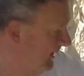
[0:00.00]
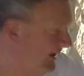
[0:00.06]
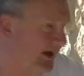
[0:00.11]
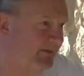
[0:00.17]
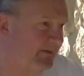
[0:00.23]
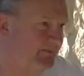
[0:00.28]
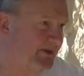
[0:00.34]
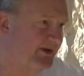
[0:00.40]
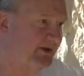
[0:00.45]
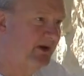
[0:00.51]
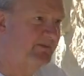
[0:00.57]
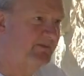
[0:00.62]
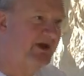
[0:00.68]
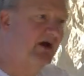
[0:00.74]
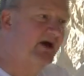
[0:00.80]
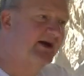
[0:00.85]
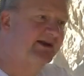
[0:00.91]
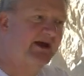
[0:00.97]
And, be, and
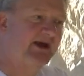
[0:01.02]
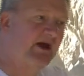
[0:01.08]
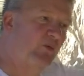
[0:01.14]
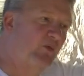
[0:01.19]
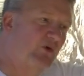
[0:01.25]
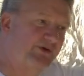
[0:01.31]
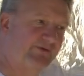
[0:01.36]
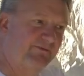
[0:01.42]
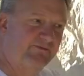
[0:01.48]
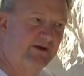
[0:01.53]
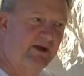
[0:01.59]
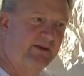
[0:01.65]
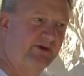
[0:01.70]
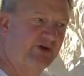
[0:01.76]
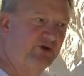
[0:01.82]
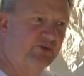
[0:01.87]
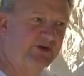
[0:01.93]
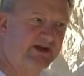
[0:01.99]
behind get a wooden
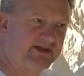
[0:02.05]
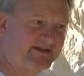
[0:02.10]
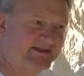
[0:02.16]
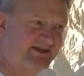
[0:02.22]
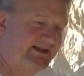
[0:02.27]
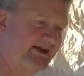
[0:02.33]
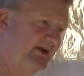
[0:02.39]
framing all nice and